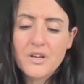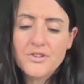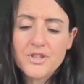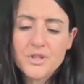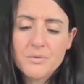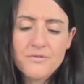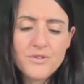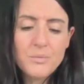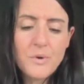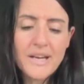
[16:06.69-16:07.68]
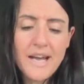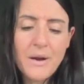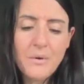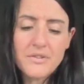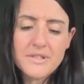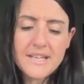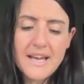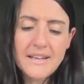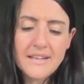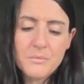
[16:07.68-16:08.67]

The two of you went out on deck.